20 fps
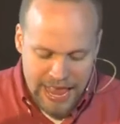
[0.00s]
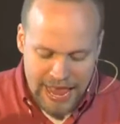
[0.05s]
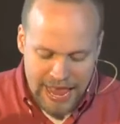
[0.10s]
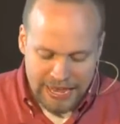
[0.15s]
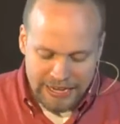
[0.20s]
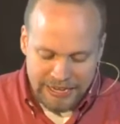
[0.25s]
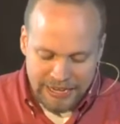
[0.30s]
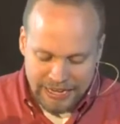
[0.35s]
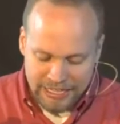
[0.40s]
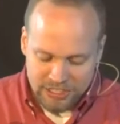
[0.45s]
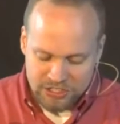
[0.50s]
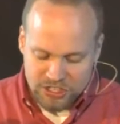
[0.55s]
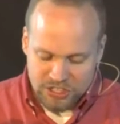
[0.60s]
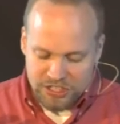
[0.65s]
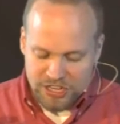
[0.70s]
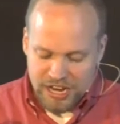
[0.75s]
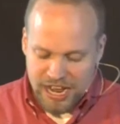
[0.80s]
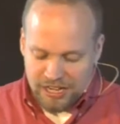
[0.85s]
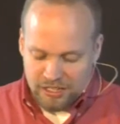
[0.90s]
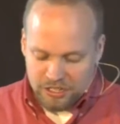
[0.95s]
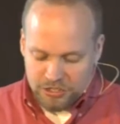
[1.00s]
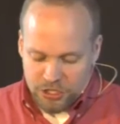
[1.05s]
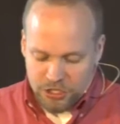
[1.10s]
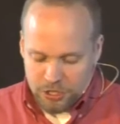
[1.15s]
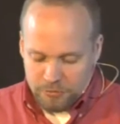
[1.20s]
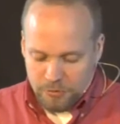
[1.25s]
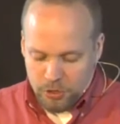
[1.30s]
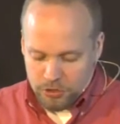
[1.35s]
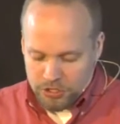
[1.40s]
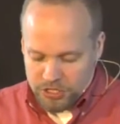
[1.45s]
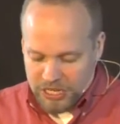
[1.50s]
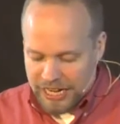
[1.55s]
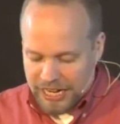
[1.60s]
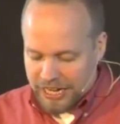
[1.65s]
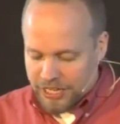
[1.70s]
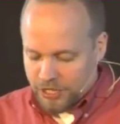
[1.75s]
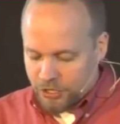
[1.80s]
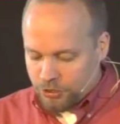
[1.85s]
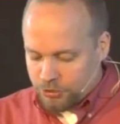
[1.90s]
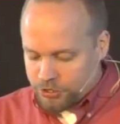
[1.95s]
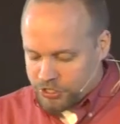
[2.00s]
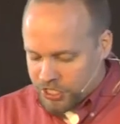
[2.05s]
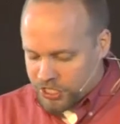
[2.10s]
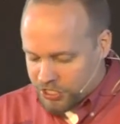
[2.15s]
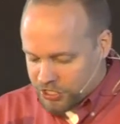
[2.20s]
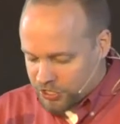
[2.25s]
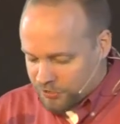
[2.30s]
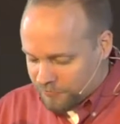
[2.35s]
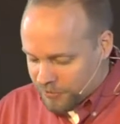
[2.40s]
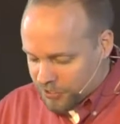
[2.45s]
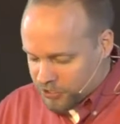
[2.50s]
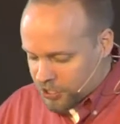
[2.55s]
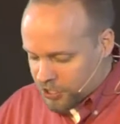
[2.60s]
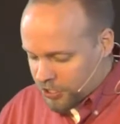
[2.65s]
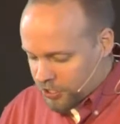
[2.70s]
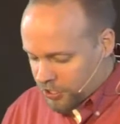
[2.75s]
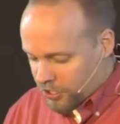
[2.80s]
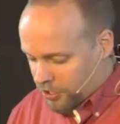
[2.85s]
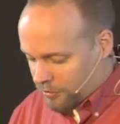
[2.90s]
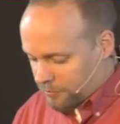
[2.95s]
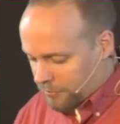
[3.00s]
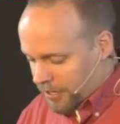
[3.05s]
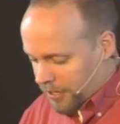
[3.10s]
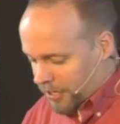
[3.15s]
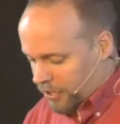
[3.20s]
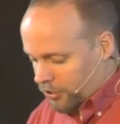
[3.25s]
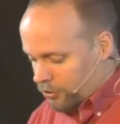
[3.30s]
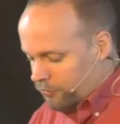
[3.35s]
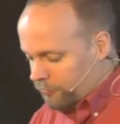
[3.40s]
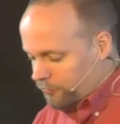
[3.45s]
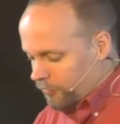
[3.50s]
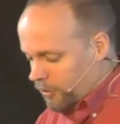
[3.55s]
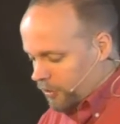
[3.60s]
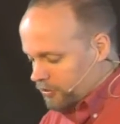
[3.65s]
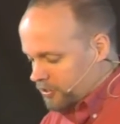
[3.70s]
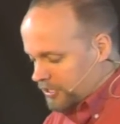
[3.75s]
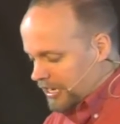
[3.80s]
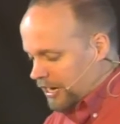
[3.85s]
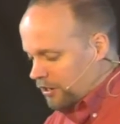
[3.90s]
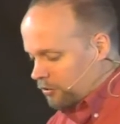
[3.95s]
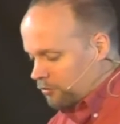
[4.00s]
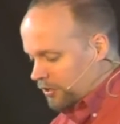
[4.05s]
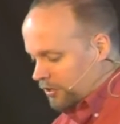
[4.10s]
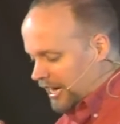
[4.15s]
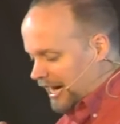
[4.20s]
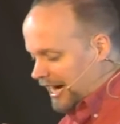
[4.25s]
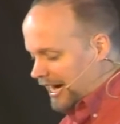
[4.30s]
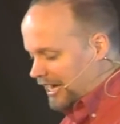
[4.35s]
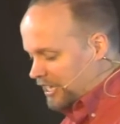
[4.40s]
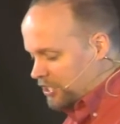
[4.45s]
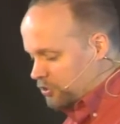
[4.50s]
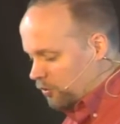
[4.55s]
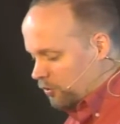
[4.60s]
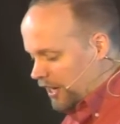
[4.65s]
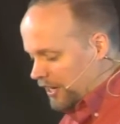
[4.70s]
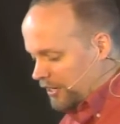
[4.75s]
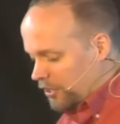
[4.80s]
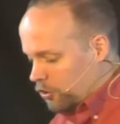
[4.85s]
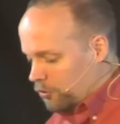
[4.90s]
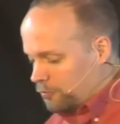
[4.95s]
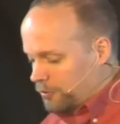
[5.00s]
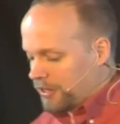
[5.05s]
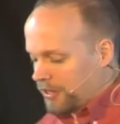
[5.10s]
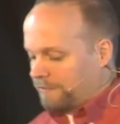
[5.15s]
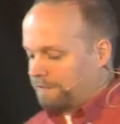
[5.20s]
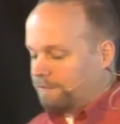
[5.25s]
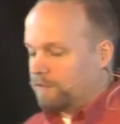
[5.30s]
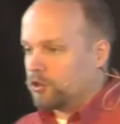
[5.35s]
and has the knowledge of the Most High, who sees the vision of the Almighty, who falls down with eyes wide open.